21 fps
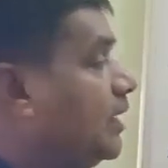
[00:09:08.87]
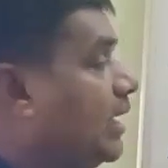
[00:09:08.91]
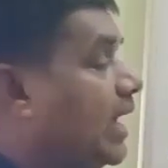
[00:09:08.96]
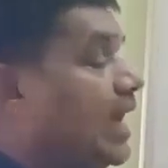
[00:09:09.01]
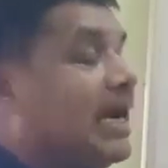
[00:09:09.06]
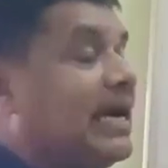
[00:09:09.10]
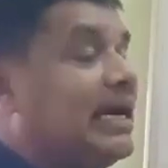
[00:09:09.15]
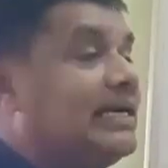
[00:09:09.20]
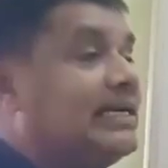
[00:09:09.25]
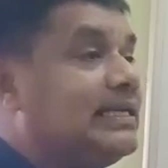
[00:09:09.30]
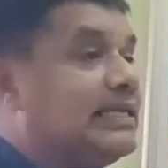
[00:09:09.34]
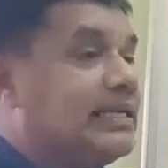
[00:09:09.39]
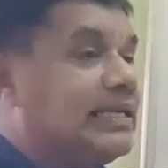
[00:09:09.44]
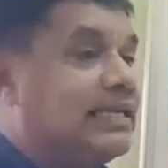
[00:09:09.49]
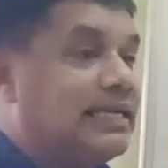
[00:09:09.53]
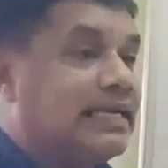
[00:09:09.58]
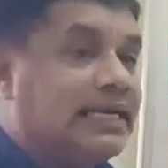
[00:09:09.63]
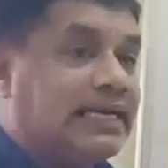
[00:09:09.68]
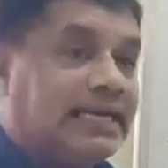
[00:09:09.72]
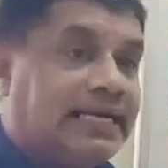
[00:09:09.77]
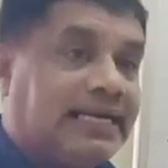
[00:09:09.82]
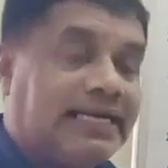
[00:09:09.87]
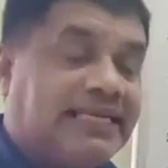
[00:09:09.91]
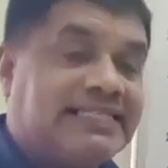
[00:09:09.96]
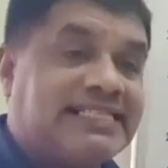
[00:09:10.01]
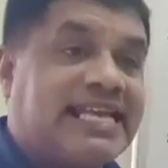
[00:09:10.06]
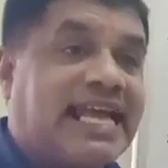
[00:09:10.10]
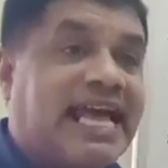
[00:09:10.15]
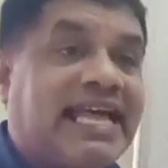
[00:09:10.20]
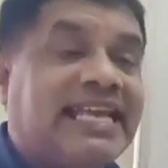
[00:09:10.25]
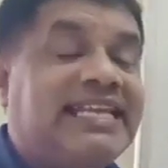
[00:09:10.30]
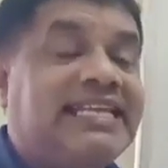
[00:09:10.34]
And is
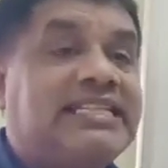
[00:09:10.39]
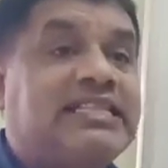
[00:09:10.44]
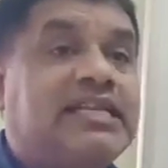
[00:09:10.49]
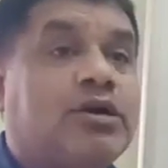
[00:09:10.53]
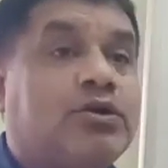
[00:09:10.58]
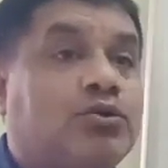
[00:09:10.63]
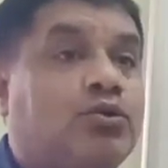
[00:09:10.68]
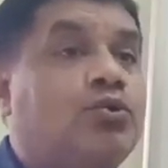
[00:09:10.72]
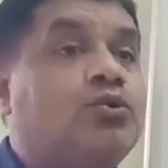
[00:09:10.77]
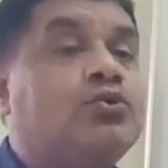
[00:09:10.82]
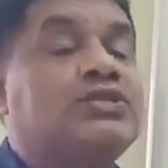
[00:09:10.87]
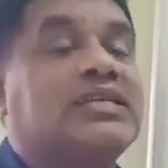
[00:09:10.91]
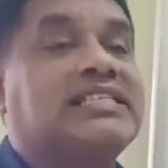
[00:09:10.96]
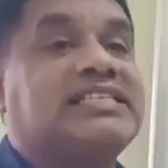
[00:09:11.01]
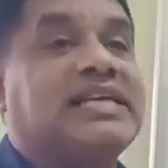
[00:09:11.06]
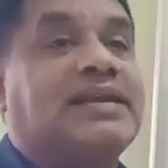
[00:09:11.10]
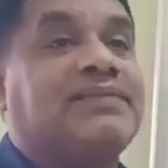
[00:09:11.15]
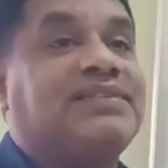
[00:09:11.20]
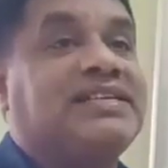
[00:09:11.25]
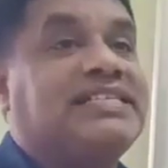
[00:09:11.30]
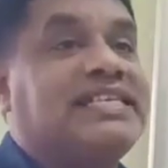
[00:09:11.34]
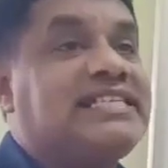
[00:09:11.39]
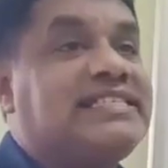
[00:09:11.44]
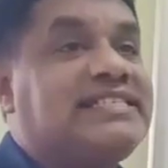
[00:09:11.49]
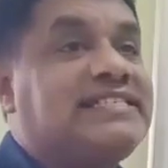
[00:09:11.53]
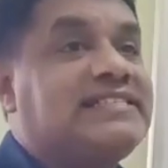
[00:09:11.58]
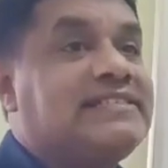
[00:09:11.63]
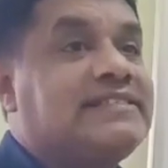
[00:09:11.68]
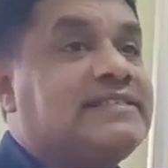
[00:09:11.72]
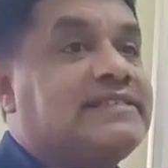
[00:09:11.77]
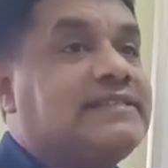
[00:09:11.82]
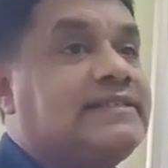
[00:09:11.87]
carrying the goods and services
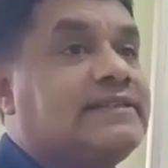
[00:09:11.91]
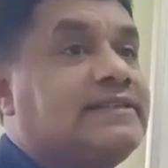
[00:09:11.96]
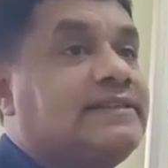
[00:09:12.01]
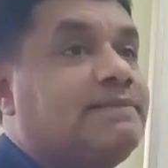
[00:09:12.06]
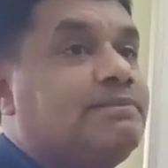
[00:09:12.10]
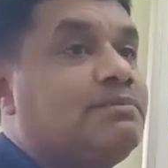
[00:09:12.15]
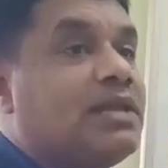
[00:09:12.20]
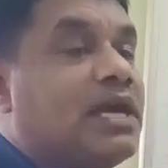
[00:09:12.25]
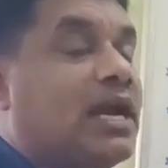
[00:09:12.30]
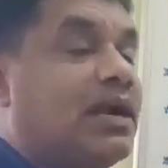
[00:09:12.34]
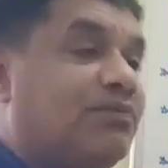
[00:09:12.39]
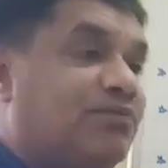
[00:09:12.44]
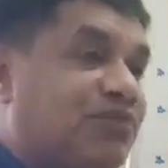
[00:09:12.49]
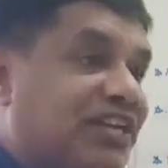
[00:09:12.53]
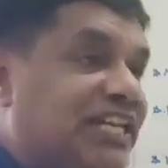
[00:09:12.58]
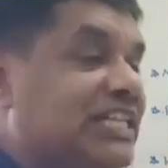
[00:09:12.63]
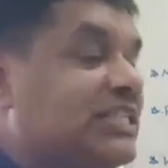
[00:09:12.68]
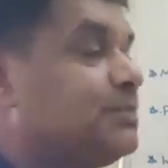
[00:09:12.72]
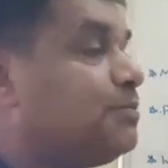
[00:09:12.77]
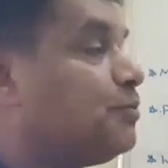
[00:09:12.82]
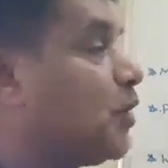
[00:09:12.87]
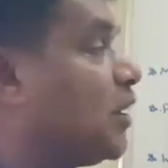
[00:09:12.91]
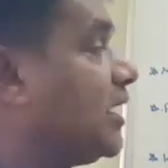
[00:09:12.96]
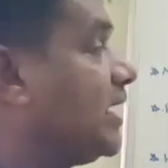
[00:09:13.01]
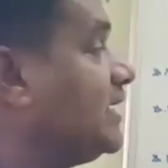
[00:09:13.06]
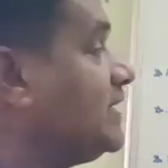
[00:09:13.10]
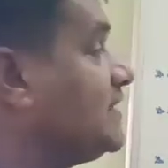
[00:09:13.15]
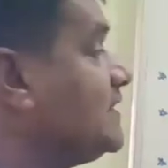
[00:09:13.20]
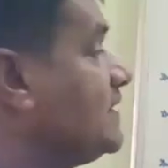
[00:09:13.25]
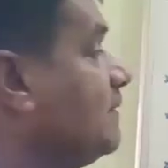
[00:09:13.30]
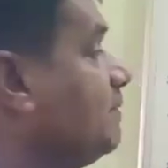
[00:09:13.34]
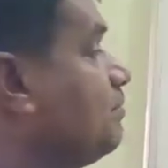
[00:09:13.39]
and finished
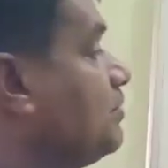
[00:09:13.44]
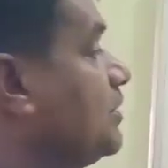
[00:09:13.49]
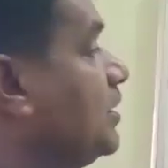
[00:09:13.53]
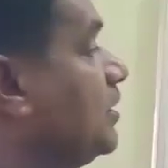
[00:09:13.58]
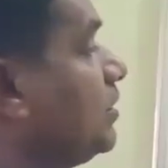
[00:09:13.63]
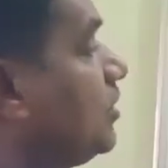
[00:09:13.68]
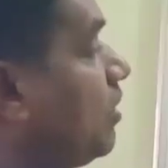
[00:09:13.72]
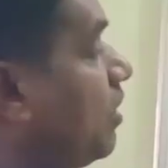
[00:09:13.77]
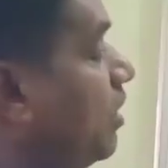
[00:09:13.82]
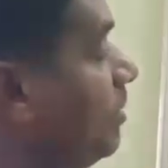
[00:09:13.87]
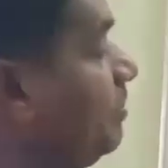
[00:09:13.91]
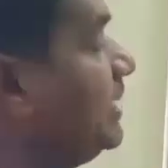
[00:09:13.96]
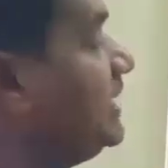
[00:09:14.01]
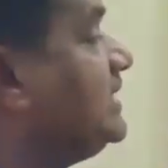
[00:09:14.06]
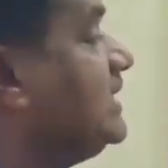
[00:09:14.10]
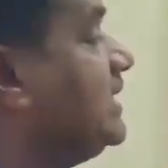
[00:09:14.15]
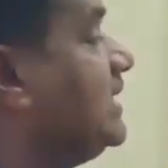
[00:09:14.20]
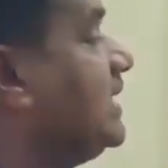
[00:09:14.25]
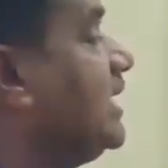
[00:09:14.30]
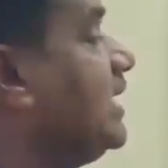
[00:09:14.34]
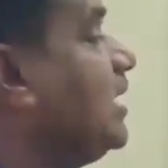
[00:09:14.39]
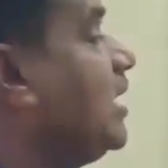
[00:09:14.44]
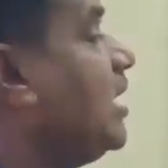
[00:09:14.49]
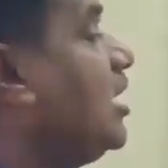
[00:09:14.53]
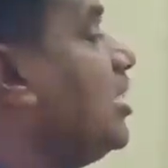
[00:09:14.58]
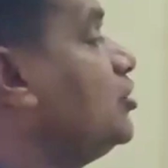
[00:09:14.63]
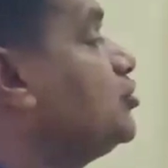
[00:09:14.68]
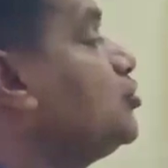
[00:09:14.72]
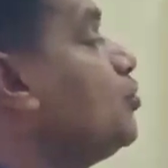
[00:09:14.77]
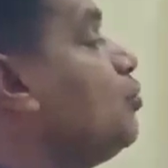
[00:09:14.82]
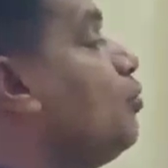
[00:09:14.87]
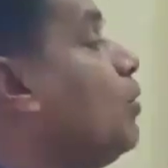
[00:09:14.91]
products, raw material,
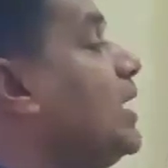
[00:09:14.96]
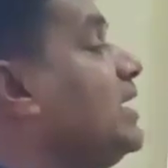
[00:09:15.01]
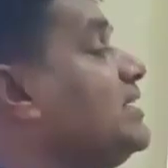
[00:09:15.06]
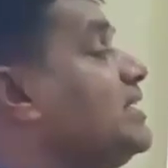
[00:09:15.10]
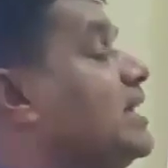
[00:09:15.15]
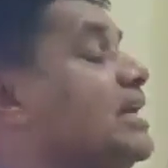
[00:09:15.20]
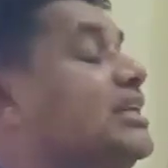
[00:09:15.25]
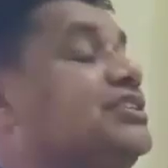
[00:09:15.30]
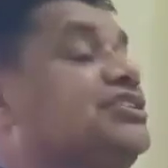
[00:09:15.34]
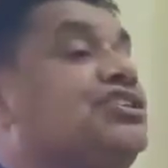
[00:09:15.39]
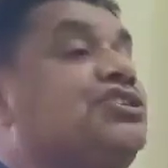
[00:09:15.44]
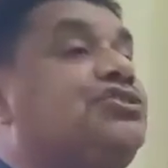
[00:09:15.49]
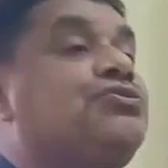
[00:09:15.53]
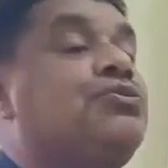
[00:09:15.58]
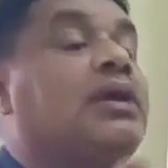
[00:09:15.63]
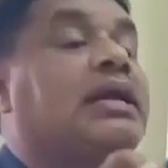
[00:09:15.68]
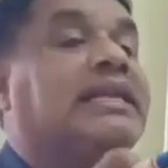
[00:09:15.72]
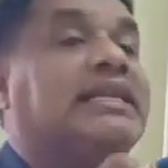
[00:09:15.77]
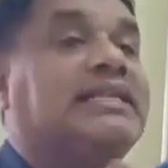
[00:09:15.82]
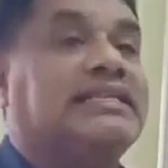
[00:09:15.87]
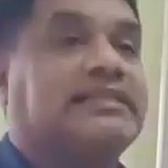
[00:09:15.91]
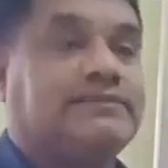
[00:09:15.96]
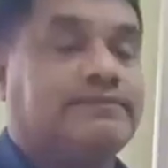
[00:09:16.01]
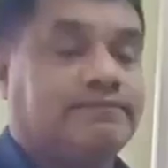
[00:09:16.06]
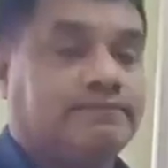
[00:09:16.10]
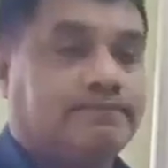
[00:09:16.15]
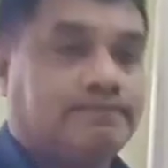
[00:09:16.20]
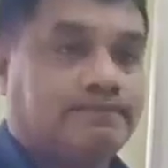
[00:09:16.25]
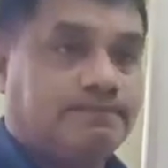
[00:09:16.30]
also one country to another